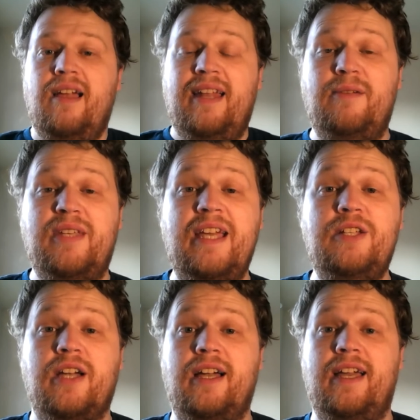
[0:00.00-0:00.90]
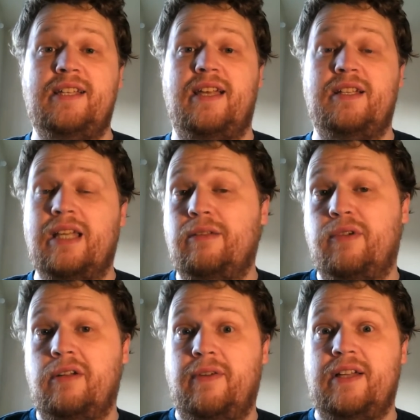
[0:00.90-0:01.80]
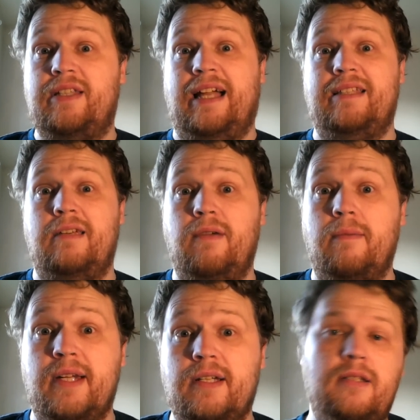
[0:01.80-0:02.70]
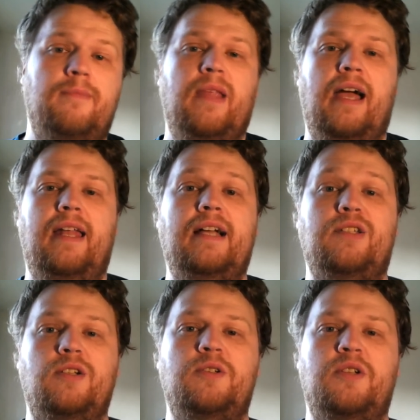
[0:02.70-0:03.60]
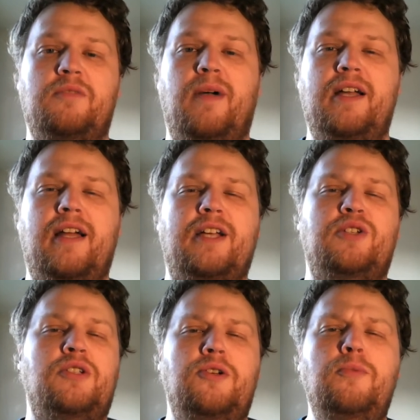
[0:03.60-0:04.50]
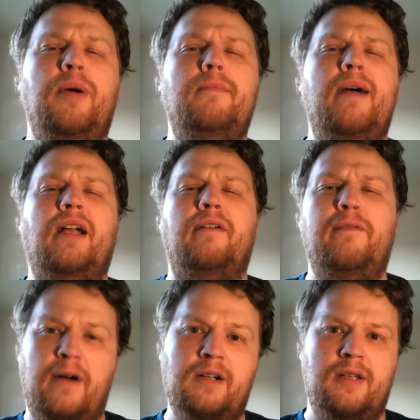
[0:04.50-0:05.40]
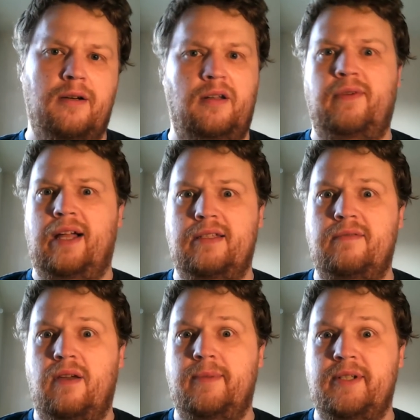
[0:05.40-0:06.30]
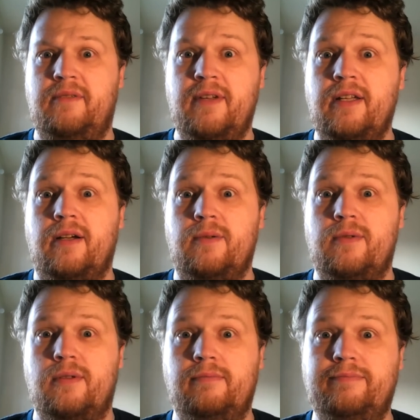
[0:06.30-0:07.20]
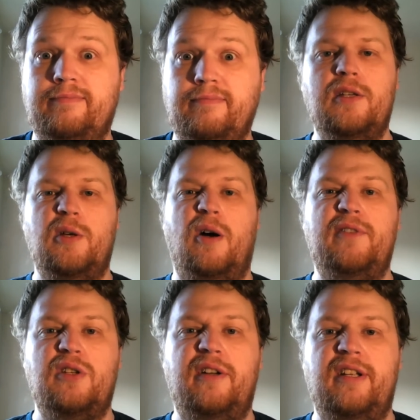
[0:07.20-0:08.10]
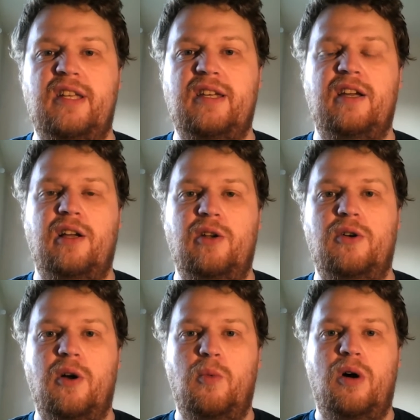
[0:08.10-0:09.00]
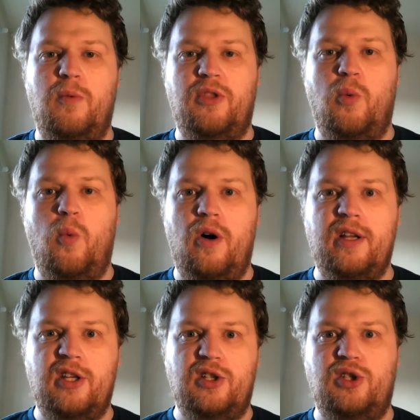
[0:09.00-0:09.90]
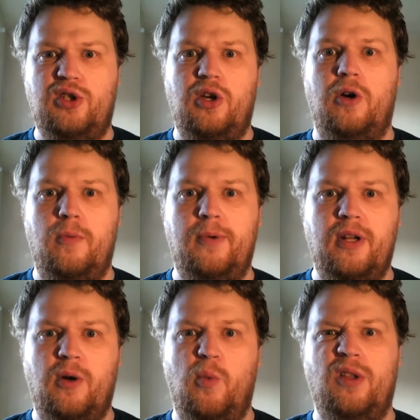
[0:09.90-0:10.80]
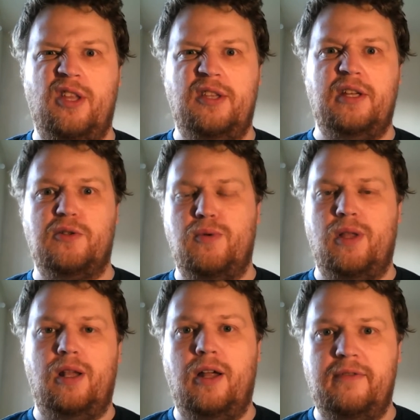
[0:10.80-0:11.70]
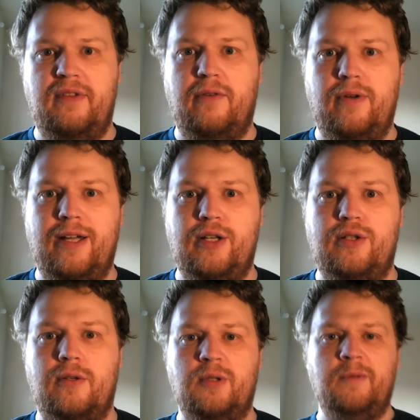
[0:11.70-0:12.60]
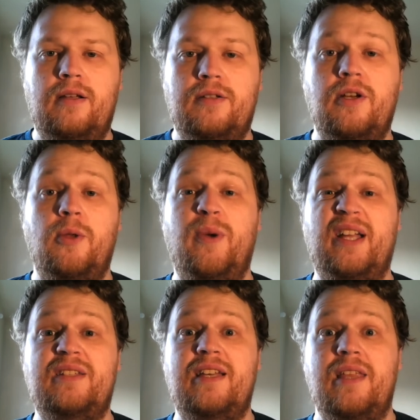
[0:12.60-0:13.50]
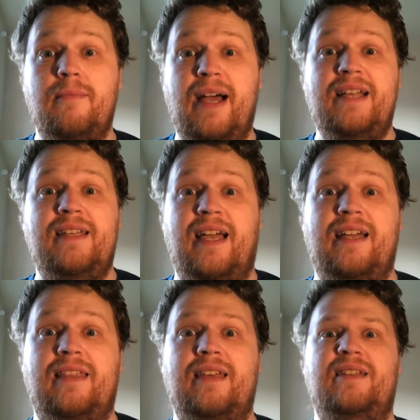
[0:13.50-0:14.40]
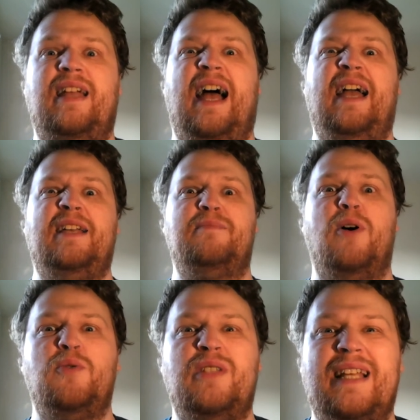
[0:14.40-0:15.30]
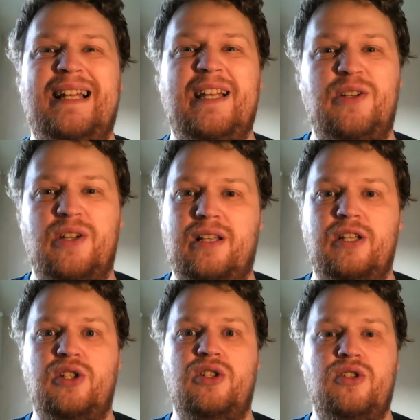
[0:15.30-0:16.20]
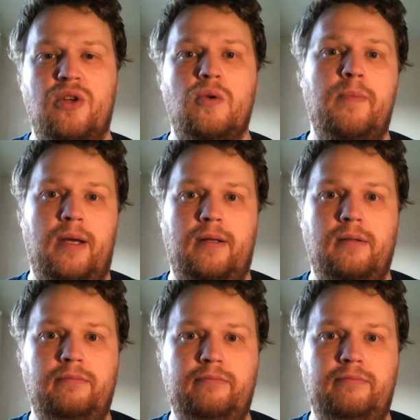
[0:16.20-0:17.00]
Now, TJ is a self confessed anti feminist, and as such has made a super mega fuckton of anti feminist videos. So I've decided to take a look at one with the widest scope, you know, one that deals with a lot of different issues, so that we can see the amazing atheist at his most deliciously stupid.